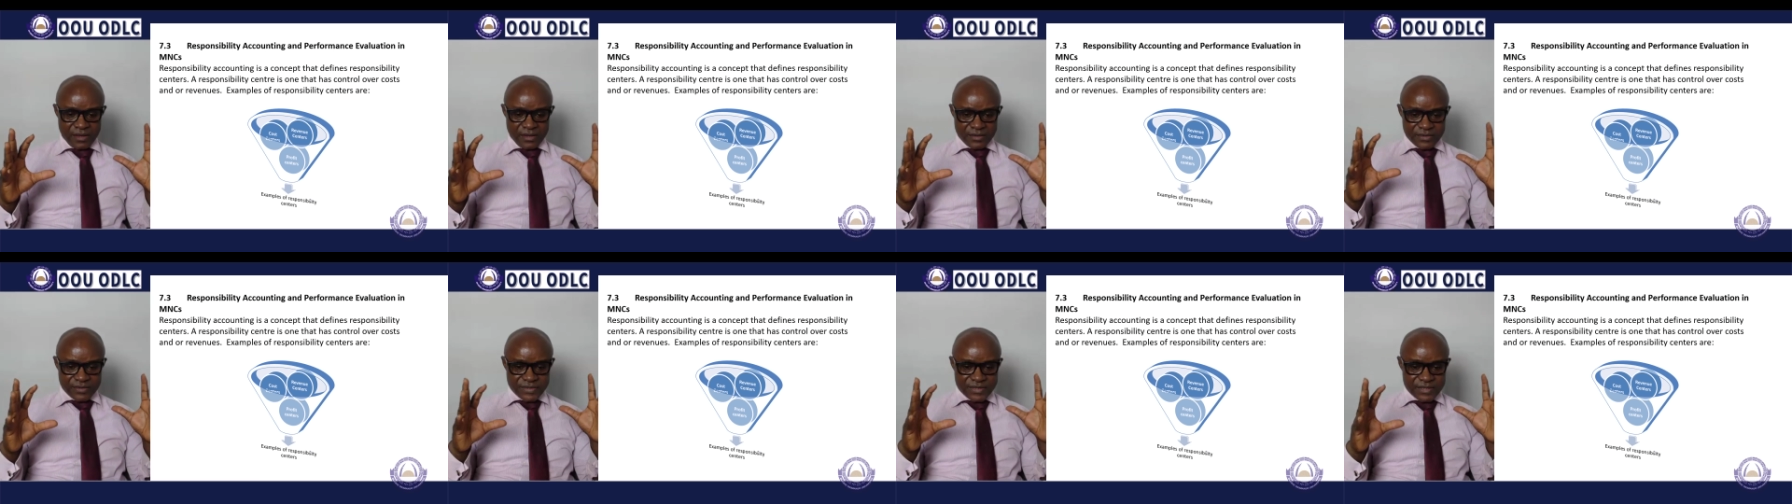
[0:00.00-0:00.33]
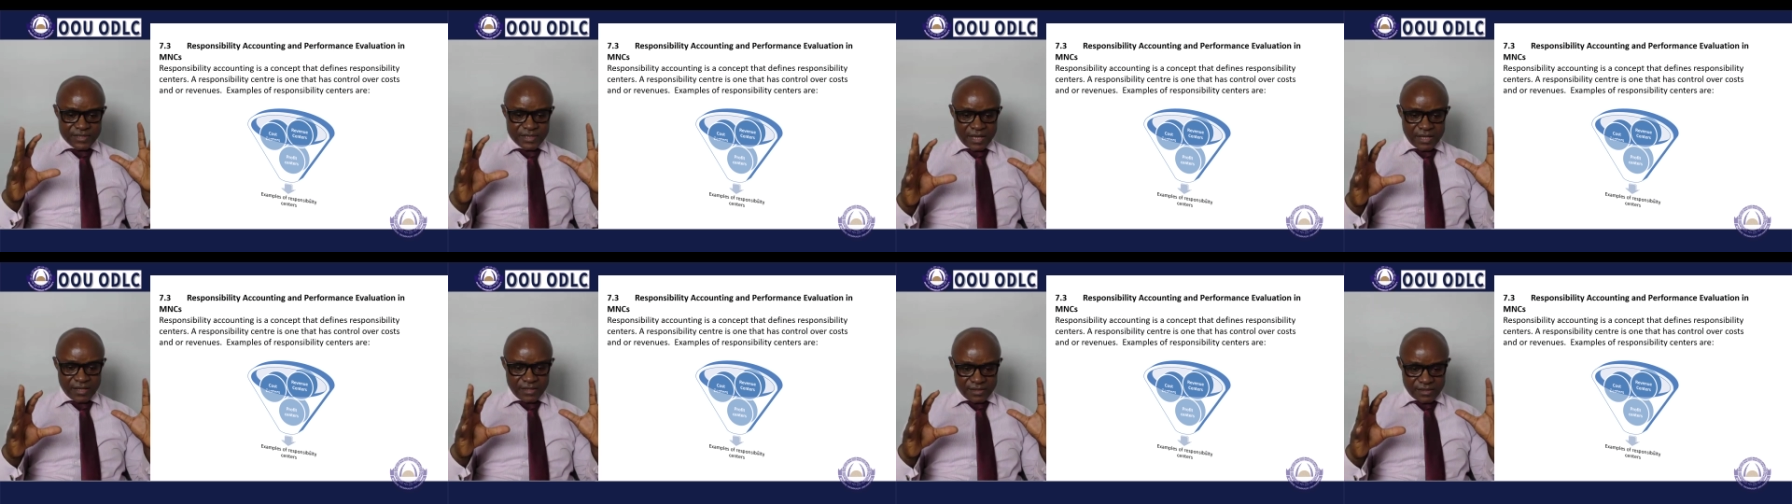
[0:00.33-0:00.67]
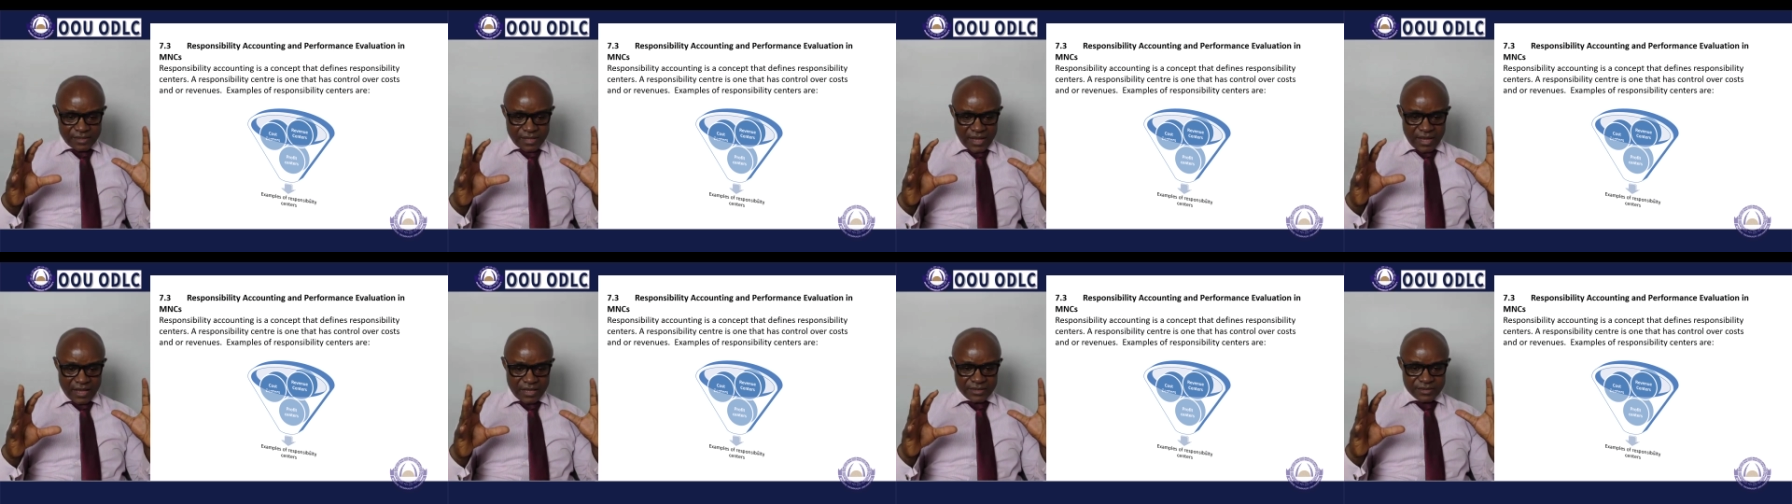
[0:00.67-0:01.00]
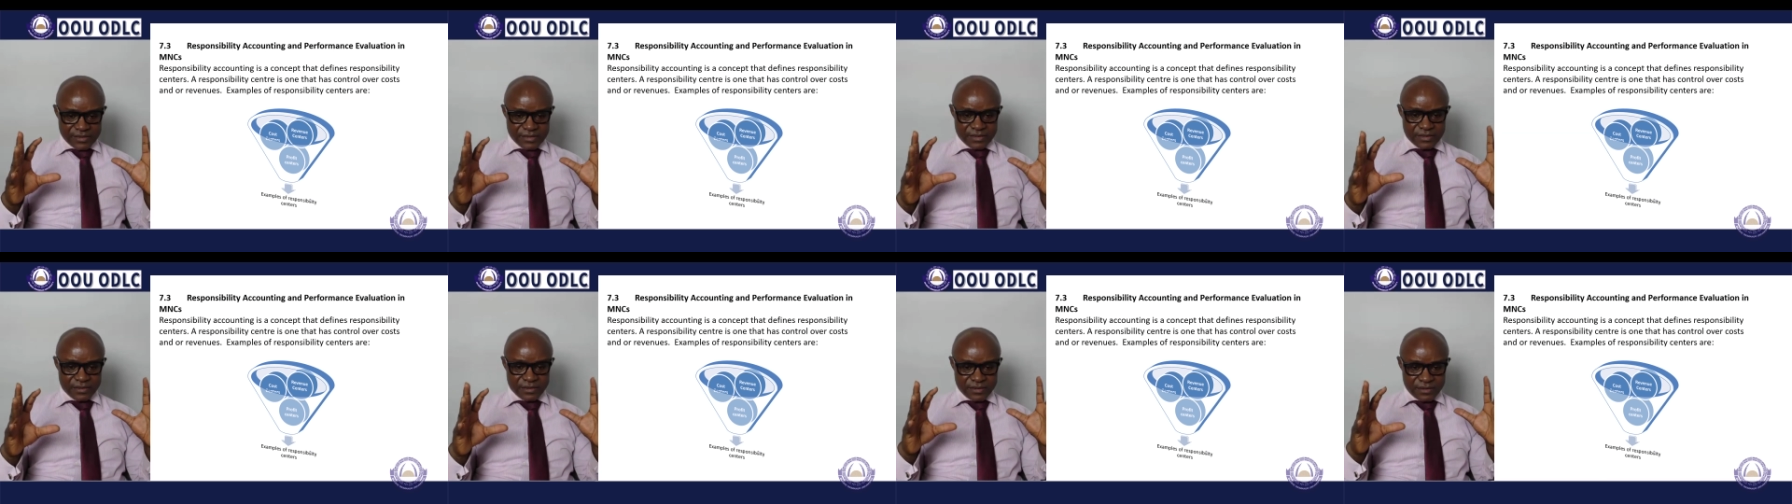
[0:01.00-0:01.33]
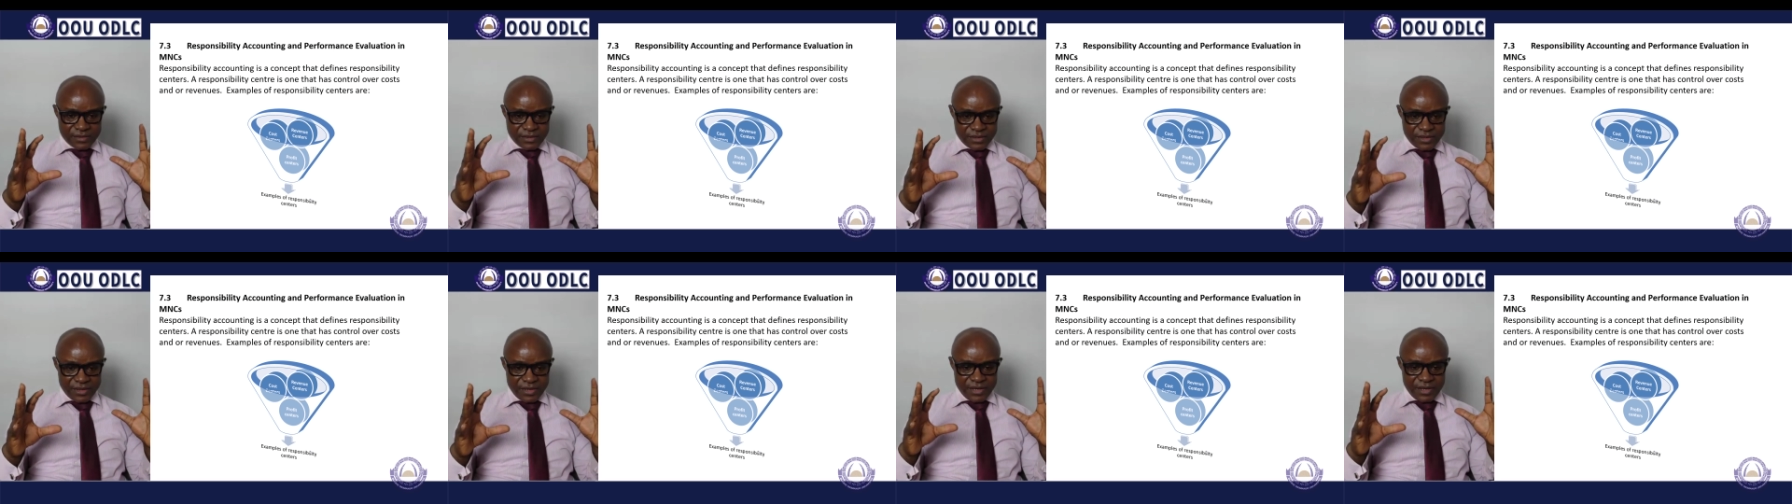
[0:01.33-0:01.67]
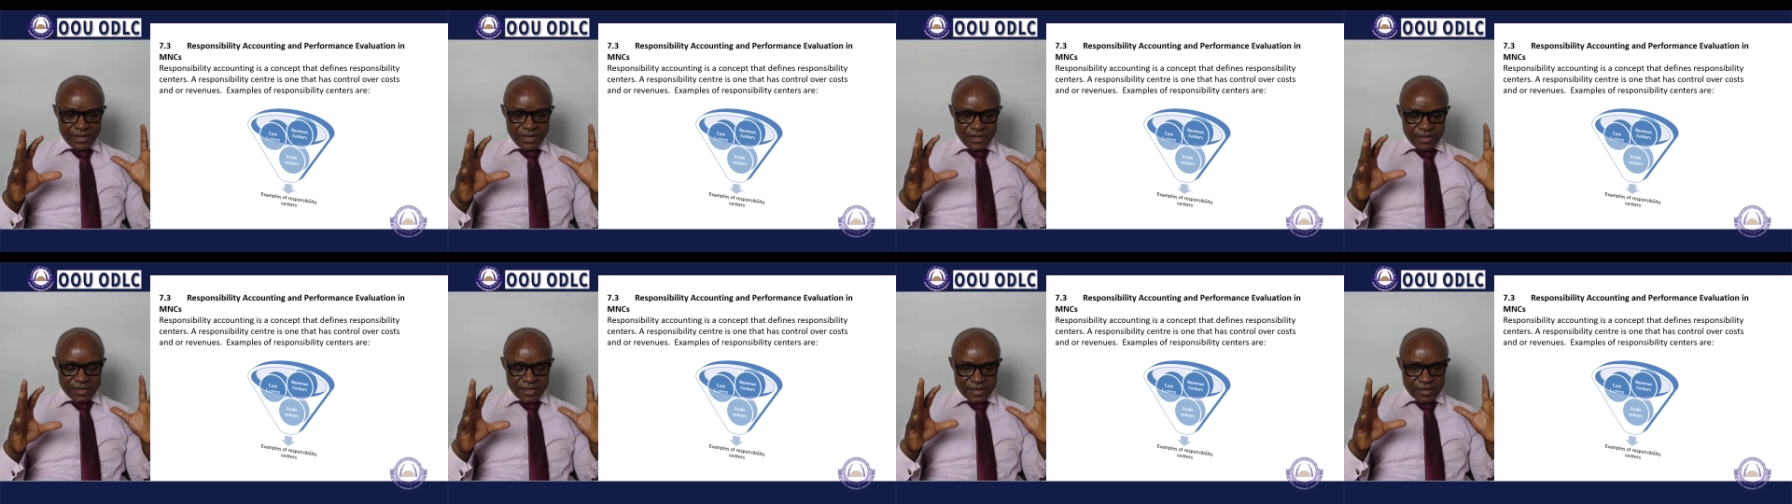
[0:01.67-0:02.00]
centers,
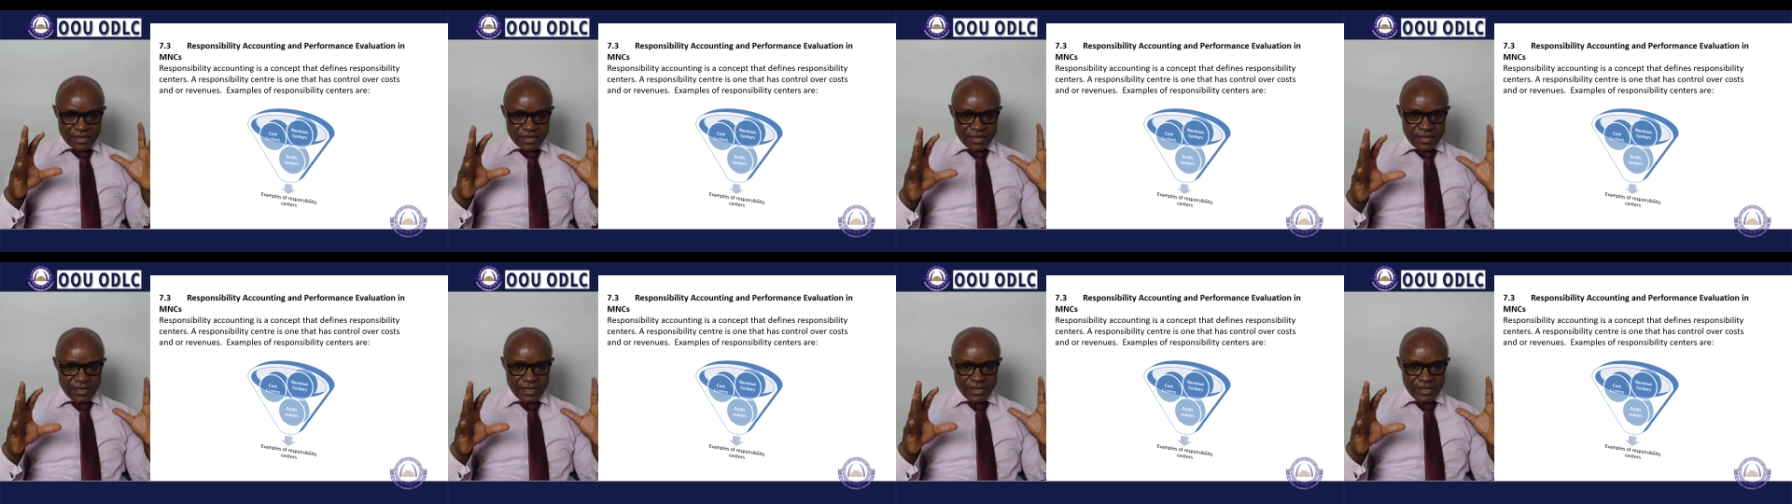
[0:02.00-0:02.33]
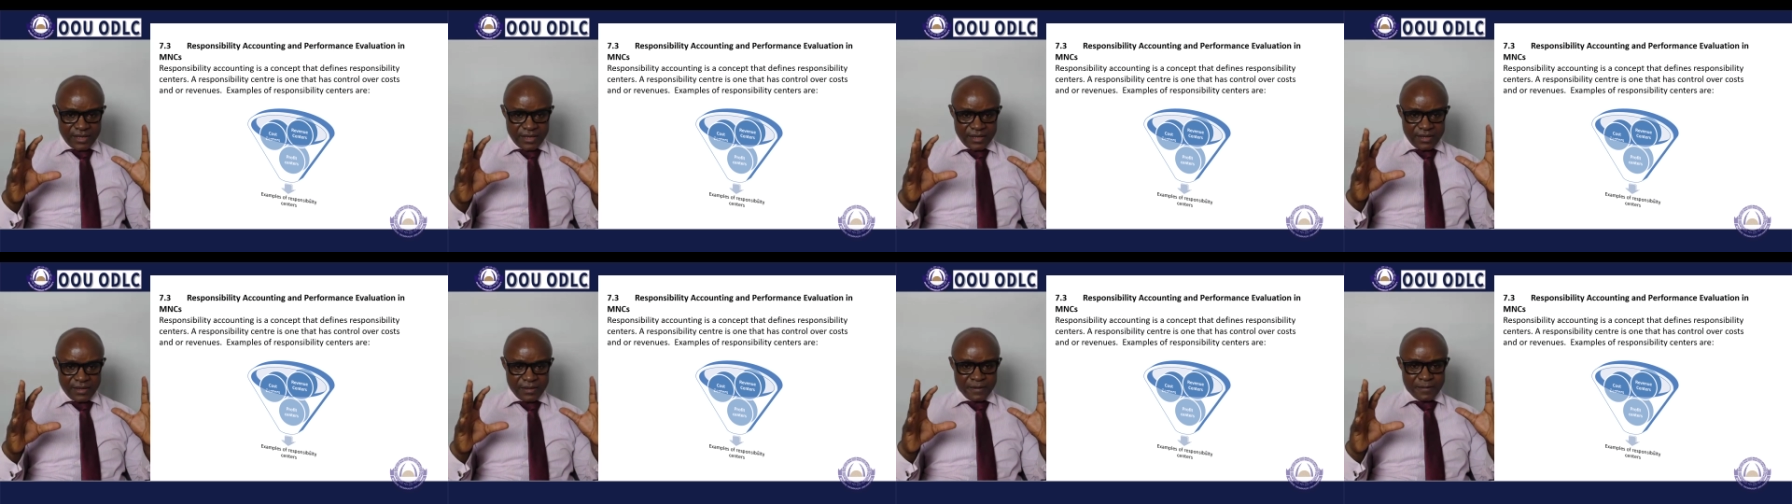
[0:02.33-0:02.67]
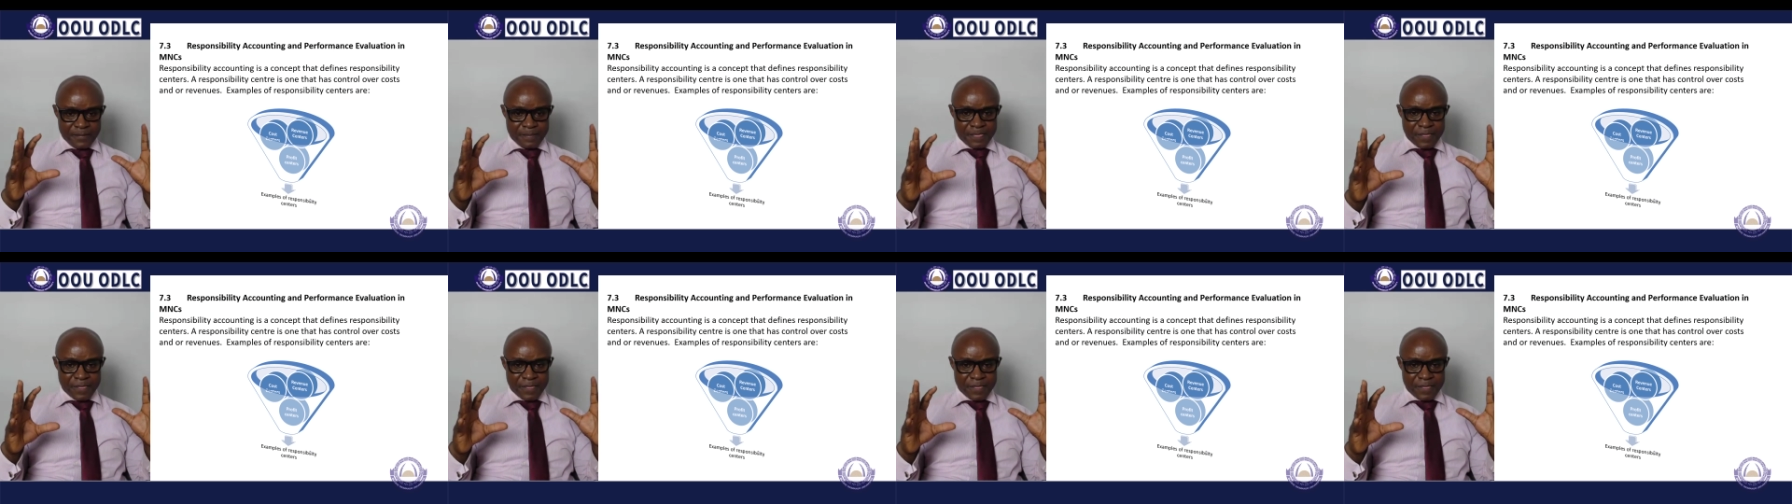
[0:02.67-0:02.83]
3 key